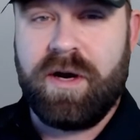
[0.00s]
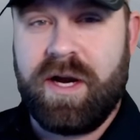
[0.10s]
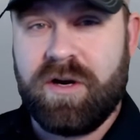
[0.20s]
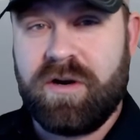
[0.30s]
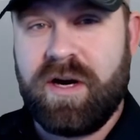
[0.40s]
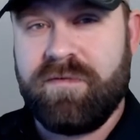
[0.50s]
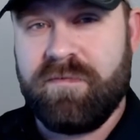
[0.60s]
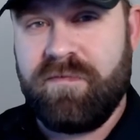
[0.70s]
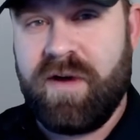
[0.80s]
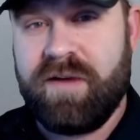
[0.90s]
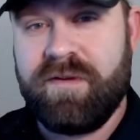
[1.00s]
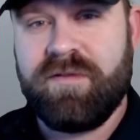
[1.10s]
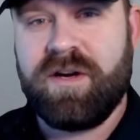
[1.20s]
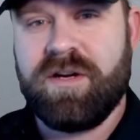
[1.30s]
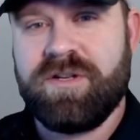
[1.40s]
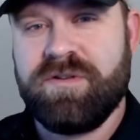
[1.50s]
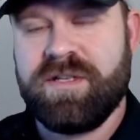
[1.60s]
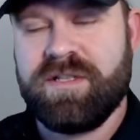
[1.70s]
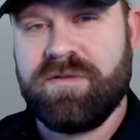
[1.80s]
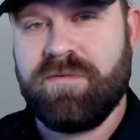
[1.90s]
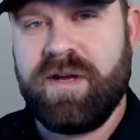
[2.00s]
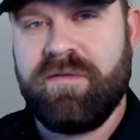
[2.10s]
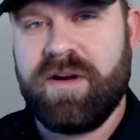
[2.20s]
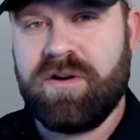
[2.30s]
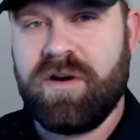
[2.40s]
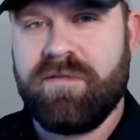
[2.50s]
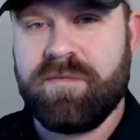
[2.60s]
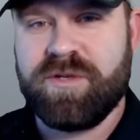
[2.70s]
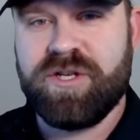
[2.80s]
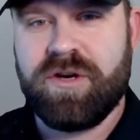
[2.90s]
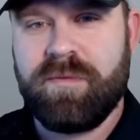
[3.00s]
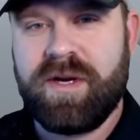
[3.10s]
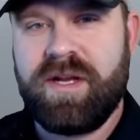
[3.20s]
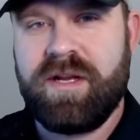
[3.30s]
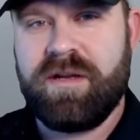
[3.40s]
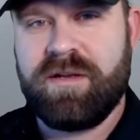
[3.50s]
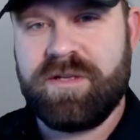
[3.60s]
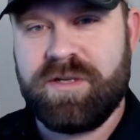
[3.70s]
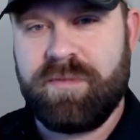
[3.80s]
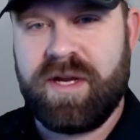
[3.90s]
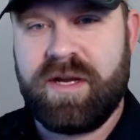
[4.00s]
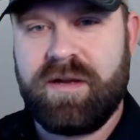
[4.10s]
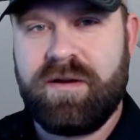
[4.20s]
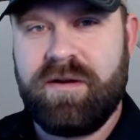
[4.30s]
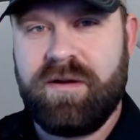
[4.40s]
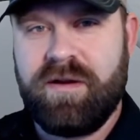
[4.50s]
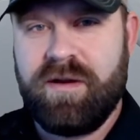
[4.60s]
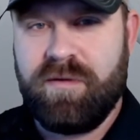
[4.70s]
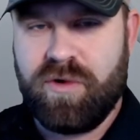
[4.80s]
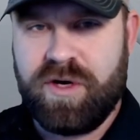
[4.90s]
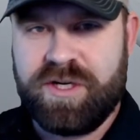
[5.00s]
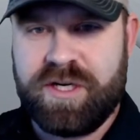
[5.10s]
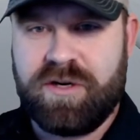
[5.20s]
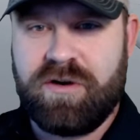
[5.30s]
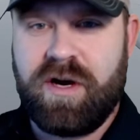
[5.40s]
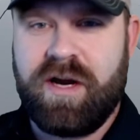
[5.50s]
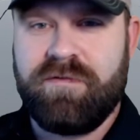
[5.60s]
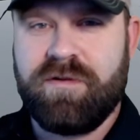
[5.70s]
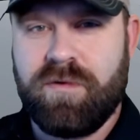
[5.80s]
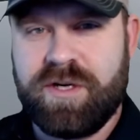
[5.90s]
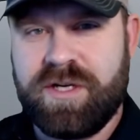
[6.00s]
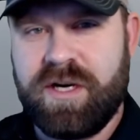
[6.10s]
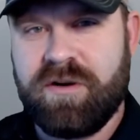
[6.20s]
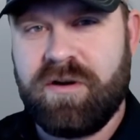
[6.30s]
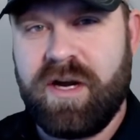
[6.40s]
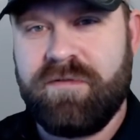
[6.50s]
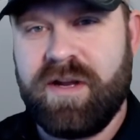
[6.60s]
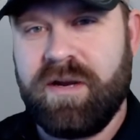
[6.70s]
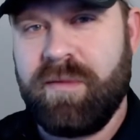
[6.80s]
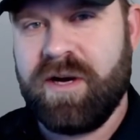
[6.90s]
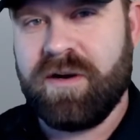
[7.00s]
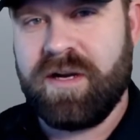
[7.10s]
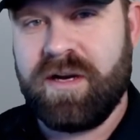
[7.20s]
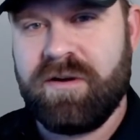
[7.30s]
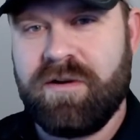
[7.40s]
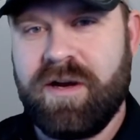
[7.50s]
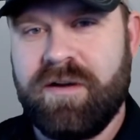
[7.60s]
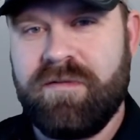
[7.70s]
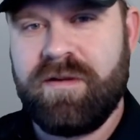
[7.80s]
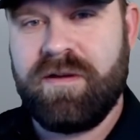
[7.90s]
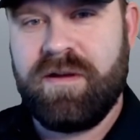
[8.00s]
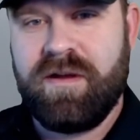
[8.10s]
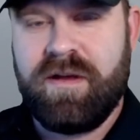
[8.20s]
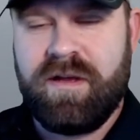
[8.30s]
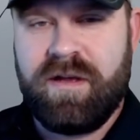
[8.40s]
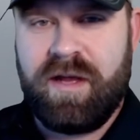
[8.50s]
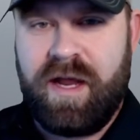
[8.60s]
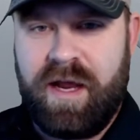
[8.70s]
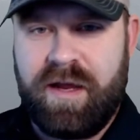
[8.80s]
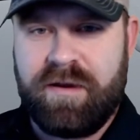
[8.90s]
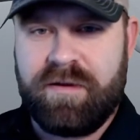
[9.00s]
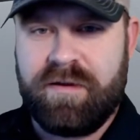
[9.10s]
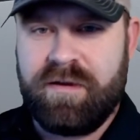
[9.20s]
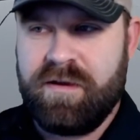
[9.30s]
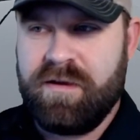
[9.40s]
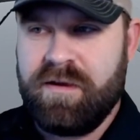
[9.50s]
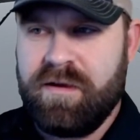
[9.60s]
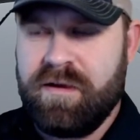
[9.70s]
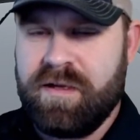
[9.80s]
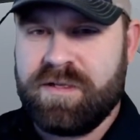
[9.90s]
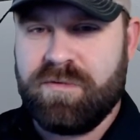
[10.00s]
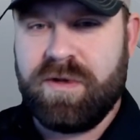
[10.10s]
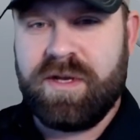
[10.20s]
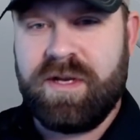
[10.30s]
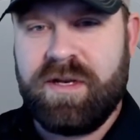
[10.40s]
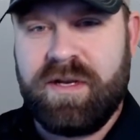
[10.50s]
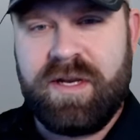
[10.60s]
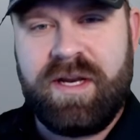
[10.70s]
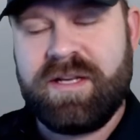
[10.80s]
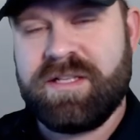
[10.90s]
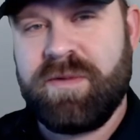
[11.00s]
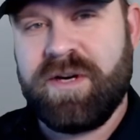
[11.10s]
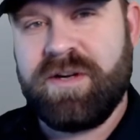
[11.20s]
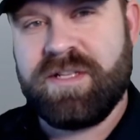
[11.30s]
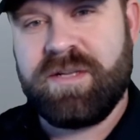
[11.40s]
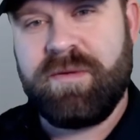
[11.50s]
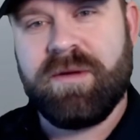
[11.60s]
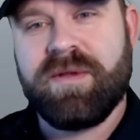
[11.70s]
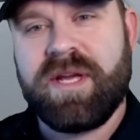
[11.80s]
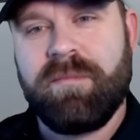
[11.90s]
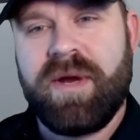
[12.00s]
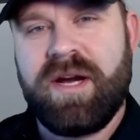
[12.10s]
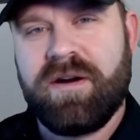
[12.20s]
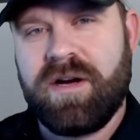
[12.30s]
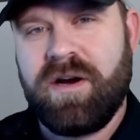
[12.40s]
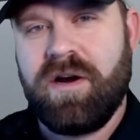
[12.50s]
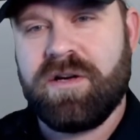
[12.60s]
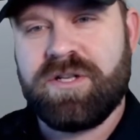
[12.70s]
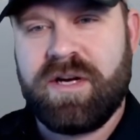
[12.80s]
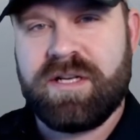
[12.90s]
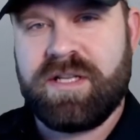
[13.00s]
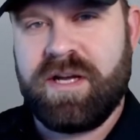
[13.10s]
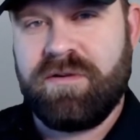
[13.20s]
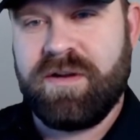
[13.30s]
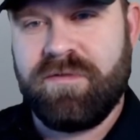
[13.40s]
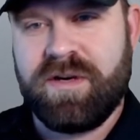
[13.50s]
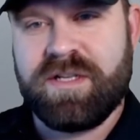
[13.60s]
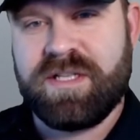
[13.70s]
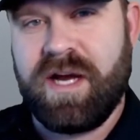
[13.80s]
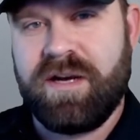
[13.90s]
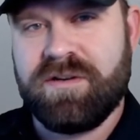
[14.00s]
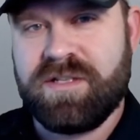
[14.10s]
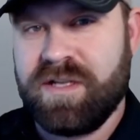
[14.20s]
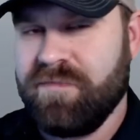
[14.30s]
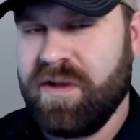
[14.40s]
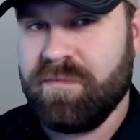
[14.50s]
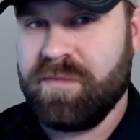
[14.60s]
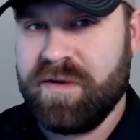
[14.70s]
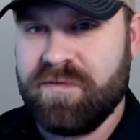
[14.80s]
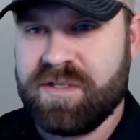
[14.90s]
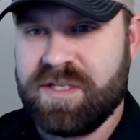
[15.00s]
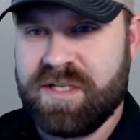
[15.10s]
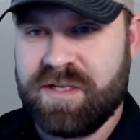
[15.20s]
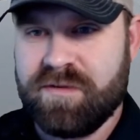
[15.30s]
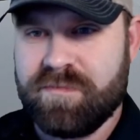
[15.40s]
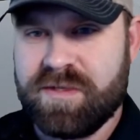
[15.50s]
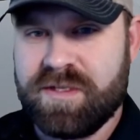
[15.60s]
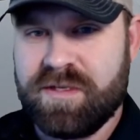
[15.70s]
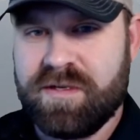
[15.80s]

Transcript: aircraft from 5 different countries. We have aircraft from Germany, Japan, British aircraft, Russian aircraft, and American aircraft. And it's a really neat experience to be able to compare and contrast how different designers develop different systems.